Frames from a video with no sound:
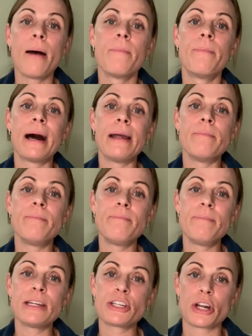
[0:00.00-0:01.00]
But
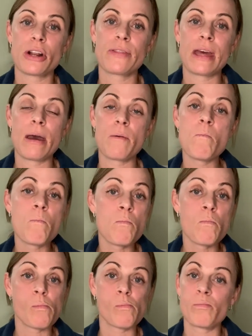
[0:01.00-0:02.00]
be sure that
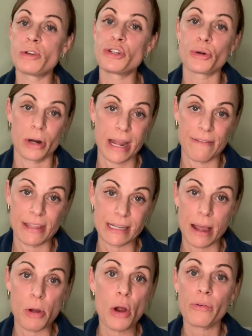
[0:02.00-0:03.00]
majority of the
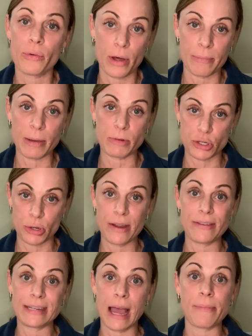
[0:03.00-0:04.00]
time, overwhelming majority
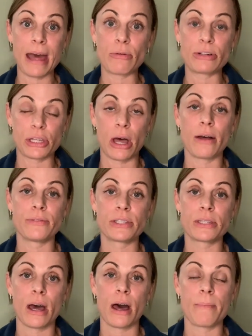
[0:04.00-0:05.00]
of the time, that
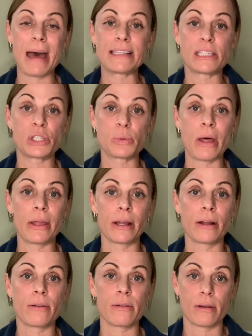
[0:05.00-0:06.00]
resolves as the
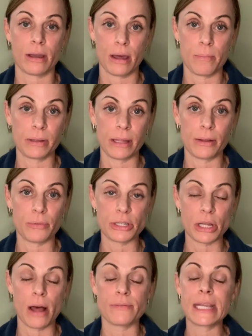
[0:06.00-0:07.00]
swelling completely
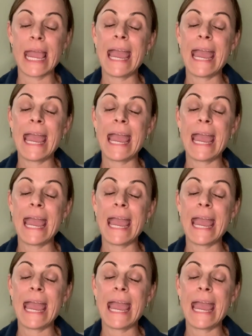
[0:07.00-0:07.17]
resolves.